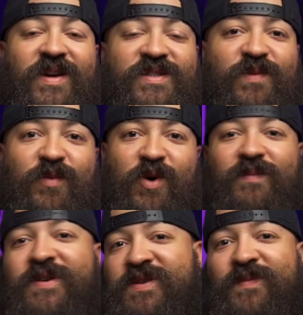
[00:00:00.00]
It's your boy
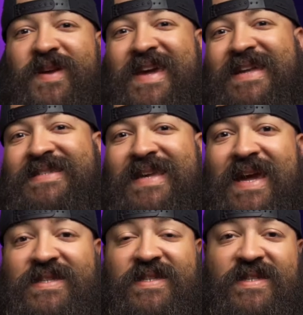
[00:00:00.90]
Mr. McKenzie,
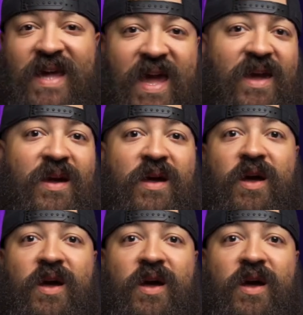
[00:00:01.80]
and today